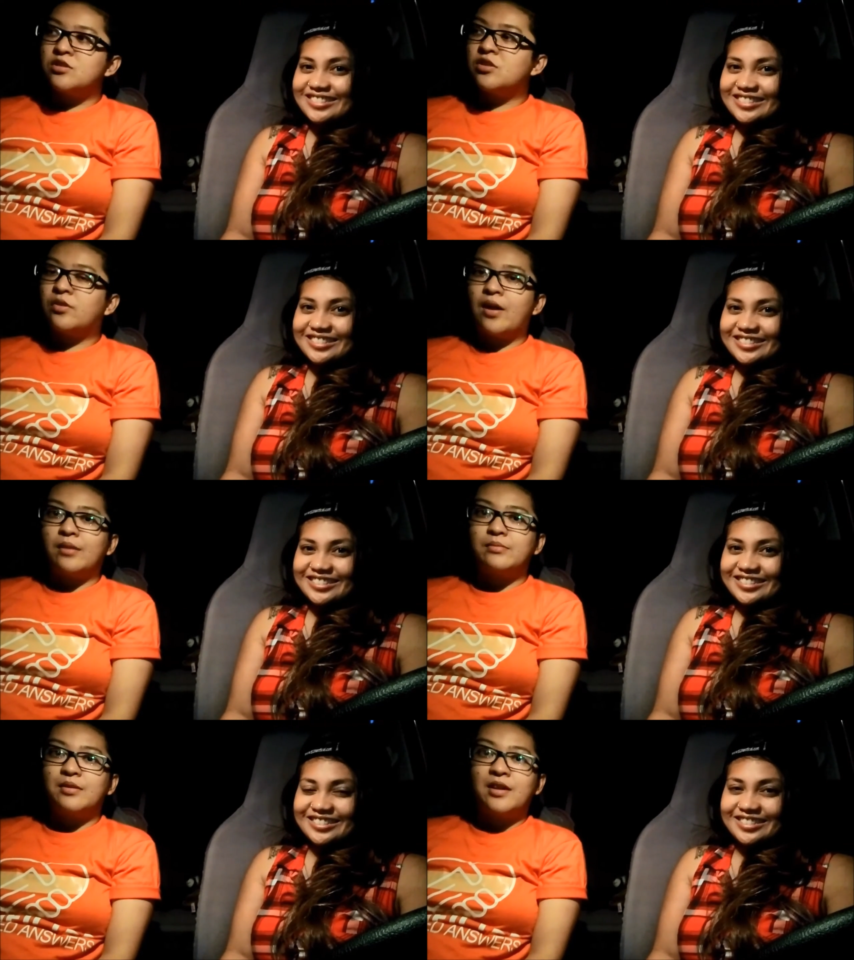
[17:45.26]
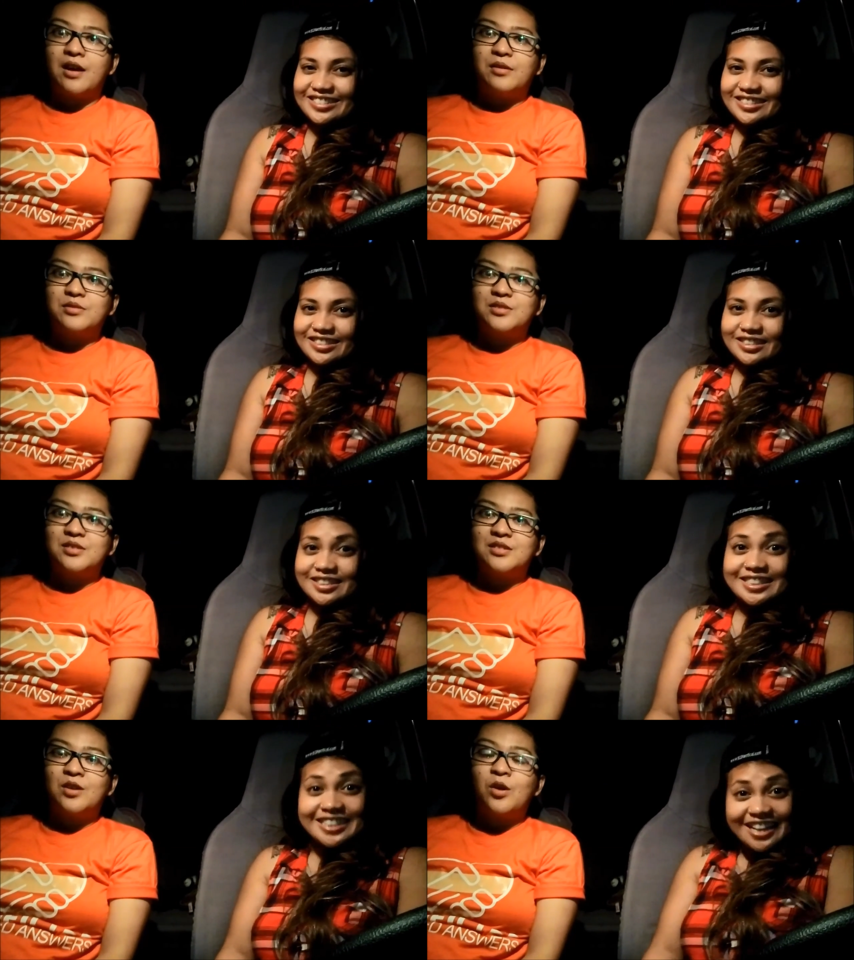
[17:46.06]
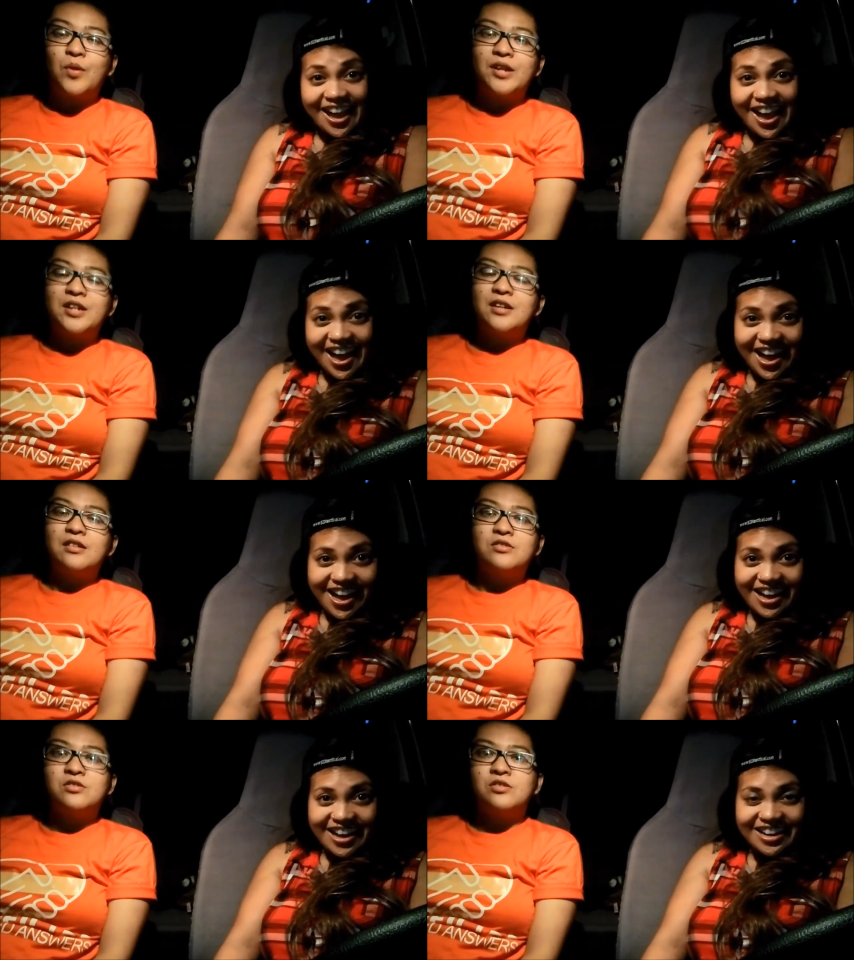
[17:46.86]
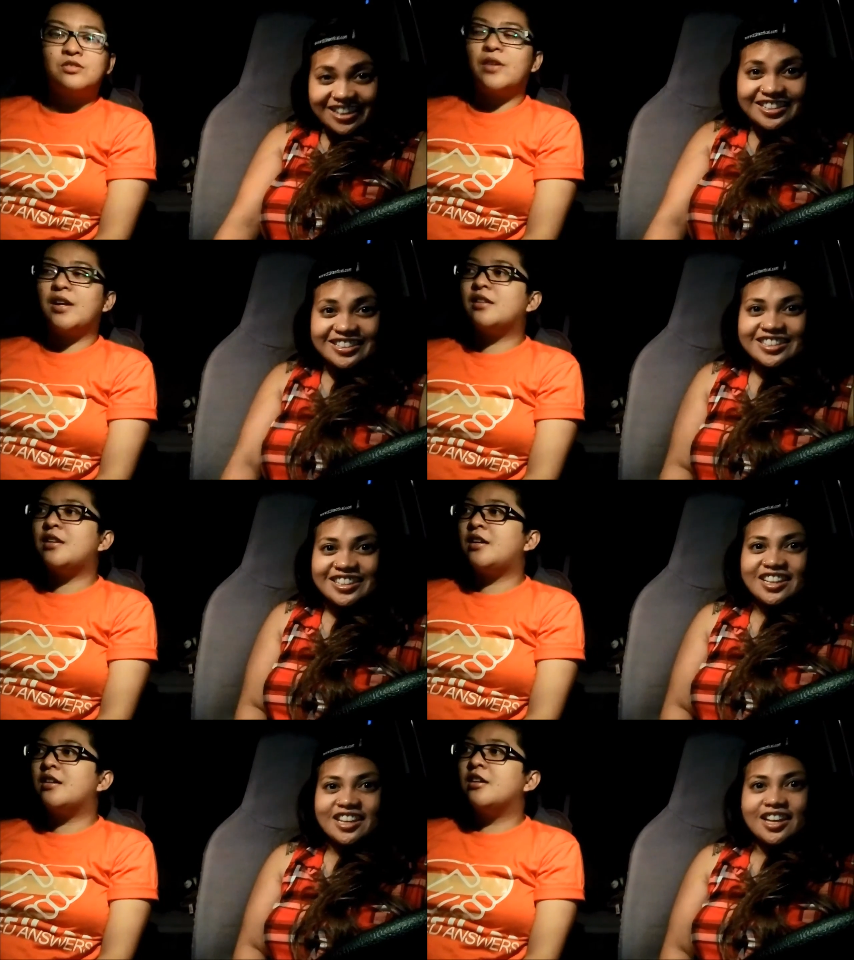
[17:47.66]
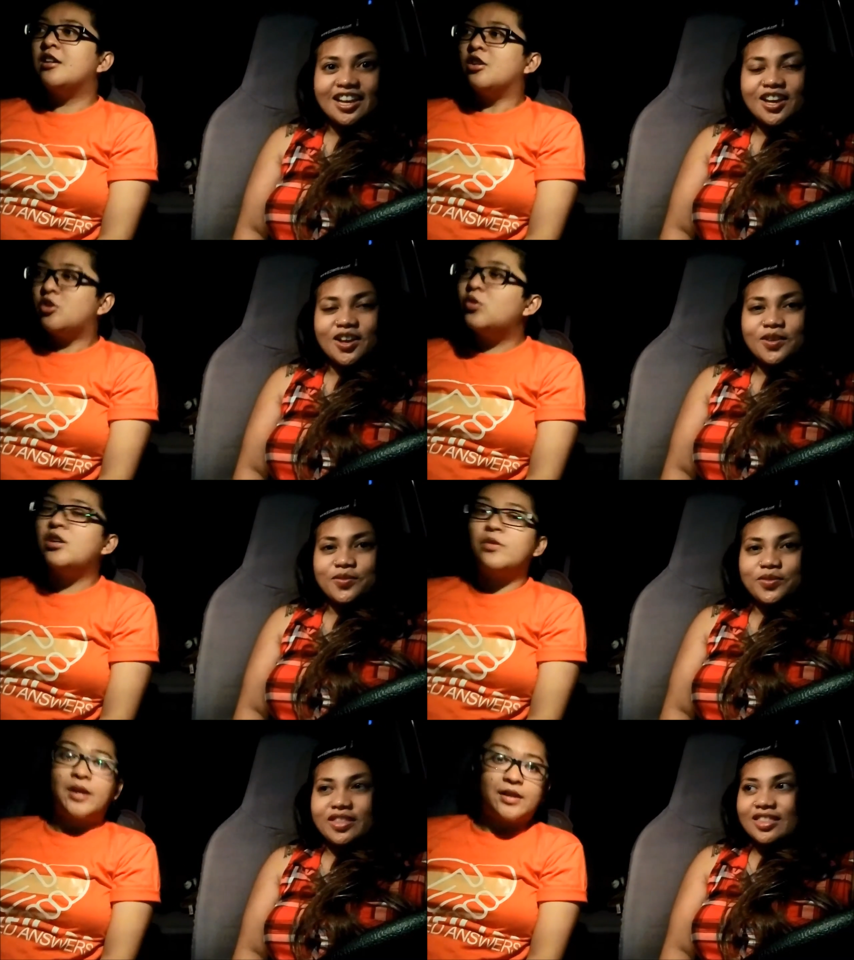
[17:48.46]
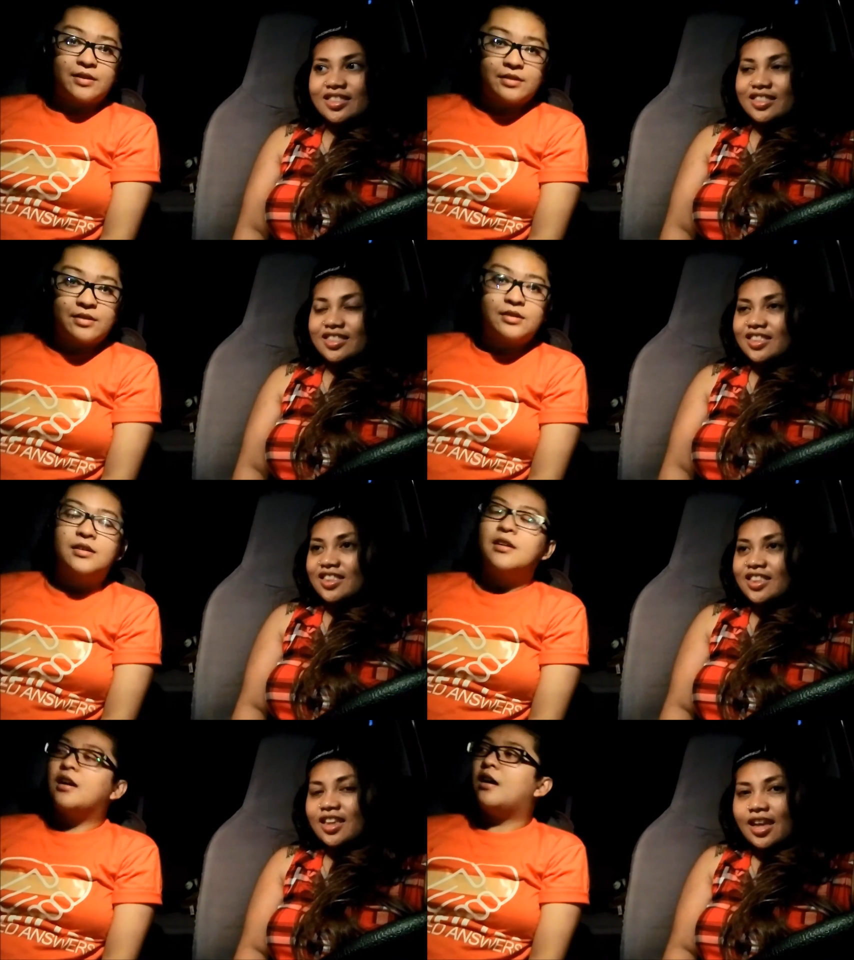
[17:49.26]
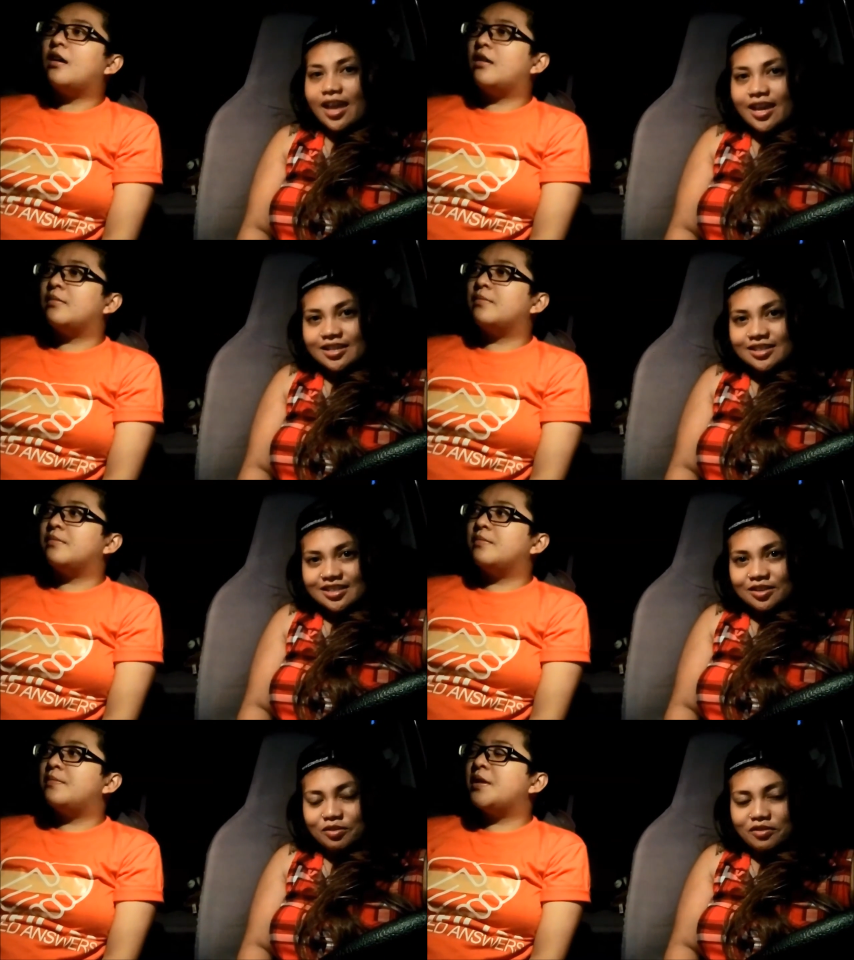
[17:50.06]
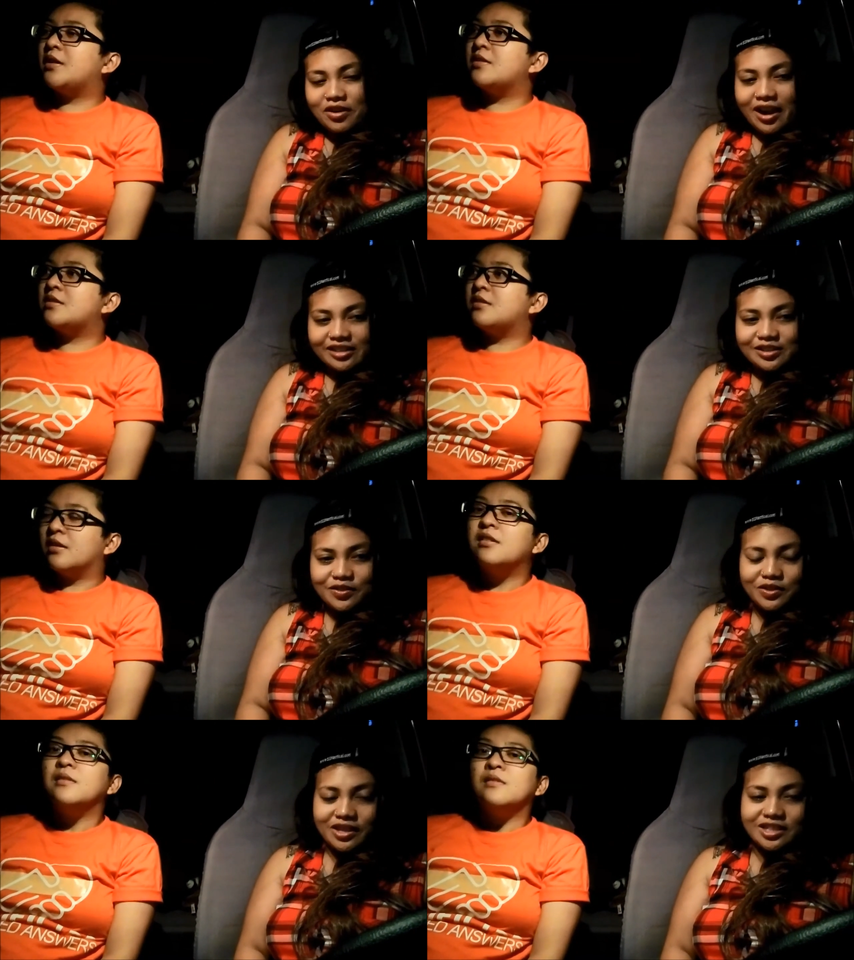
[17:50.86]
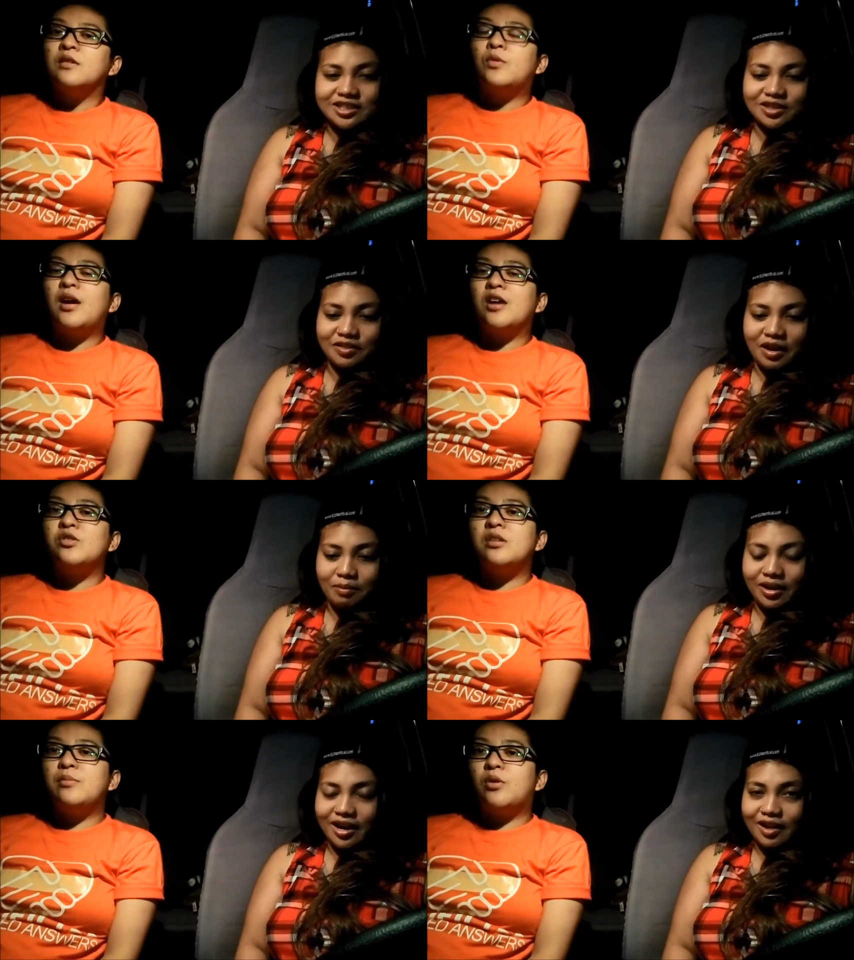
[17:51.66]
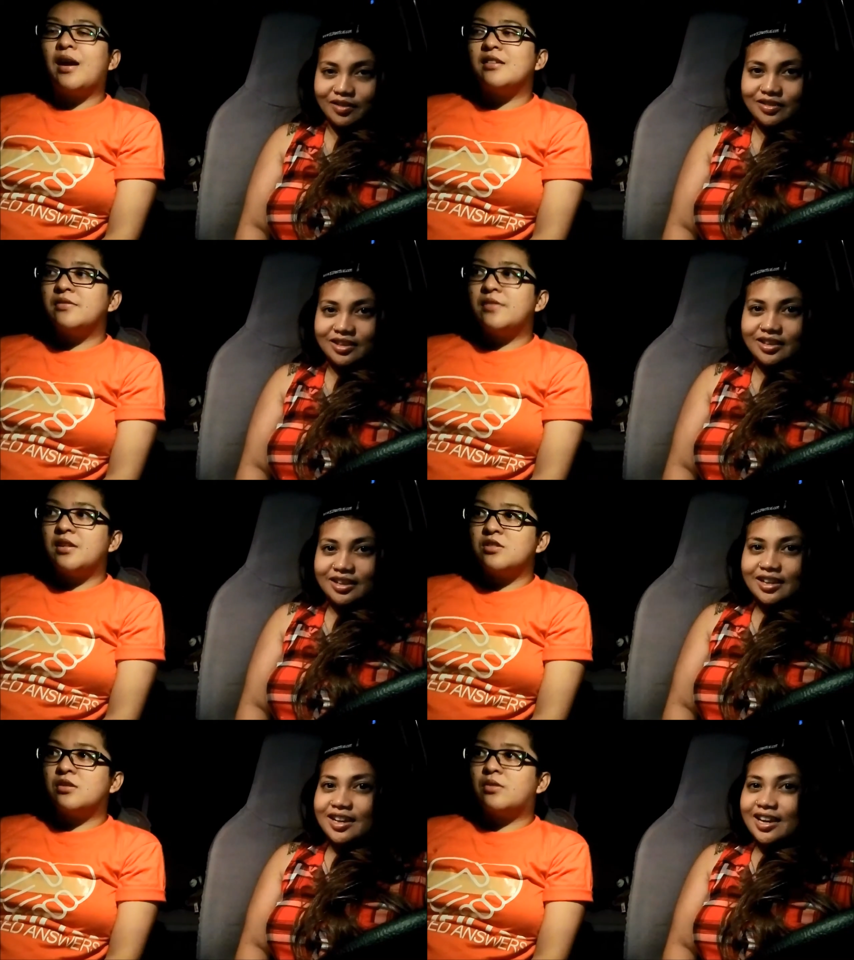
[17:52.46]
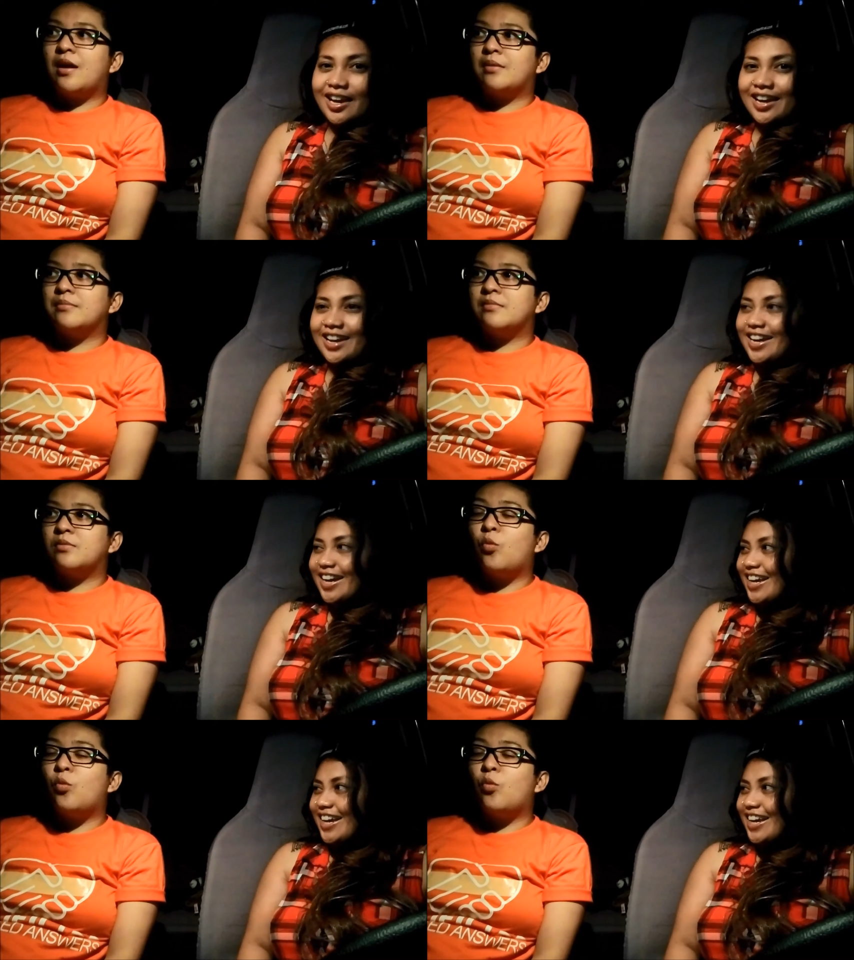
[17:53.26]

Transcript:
Speaker 1: an Instagram account already, yeah. newly created.
Speaker 2: Um, we're active in Instagram. We're actually right more now. active
Speaker 1: in Instagram